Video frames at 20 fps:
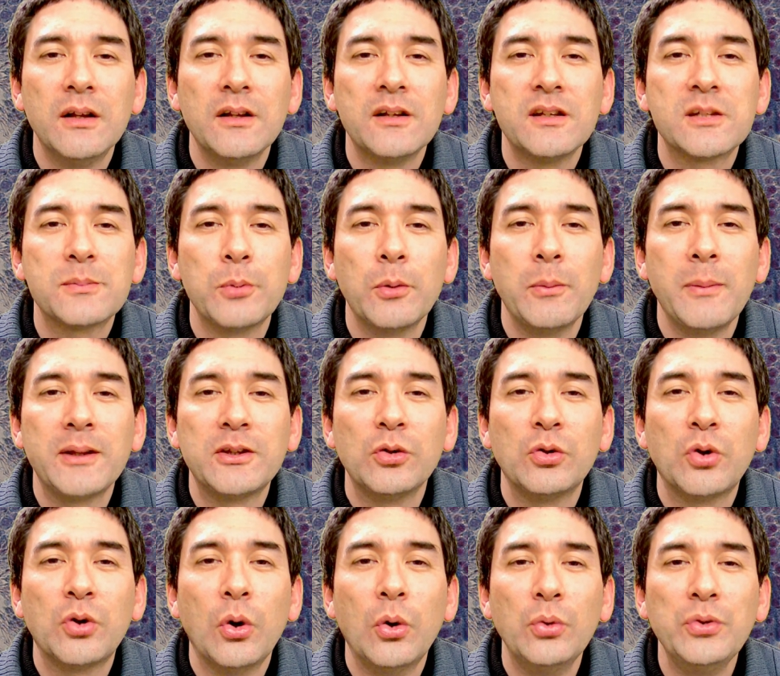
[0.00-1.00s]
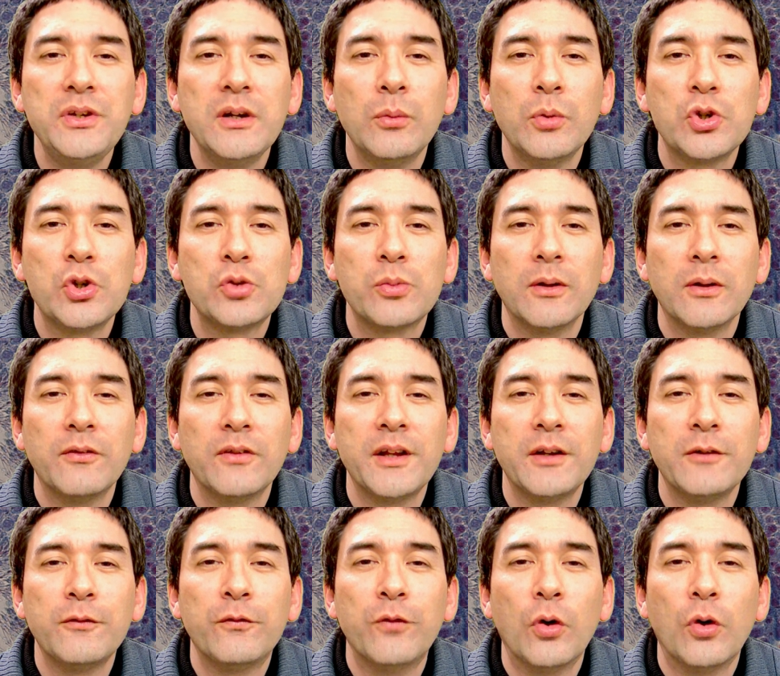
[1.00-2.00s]
spermatogonia, which will then
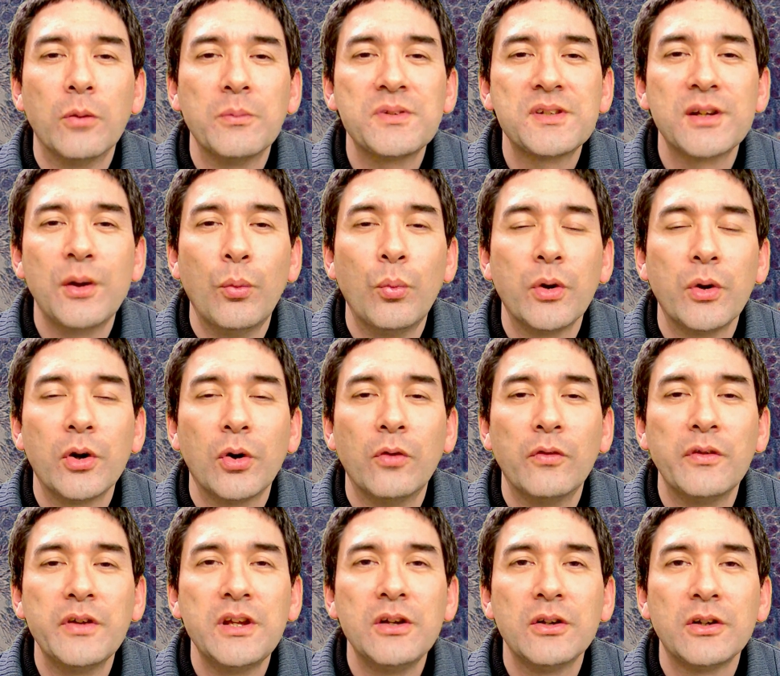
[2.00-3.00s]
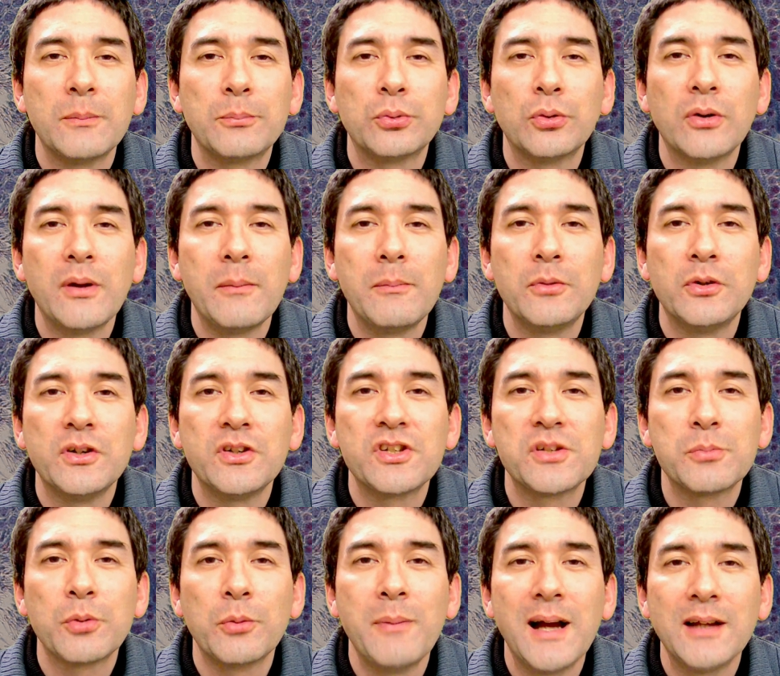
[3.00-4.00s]
form somewhere over here, the primary
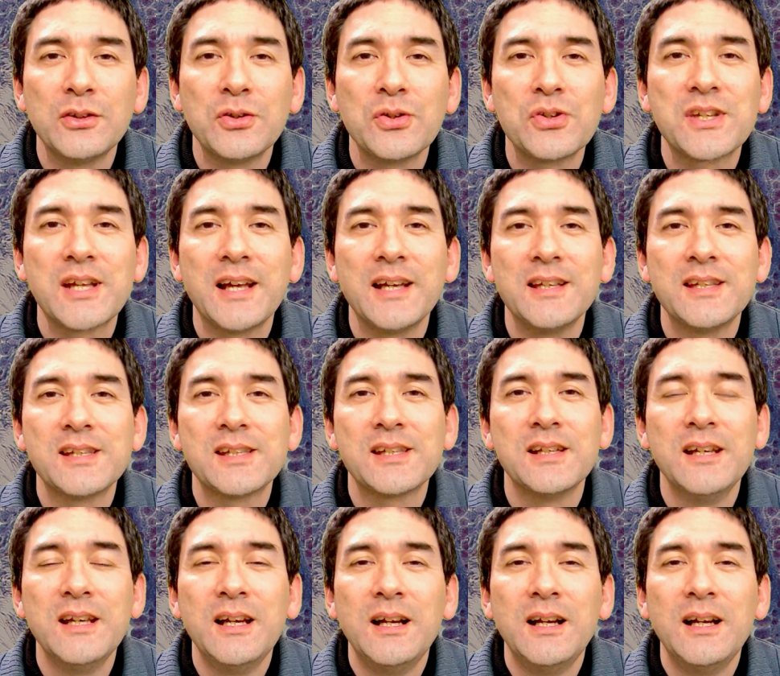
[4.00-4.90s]
spermatocytes.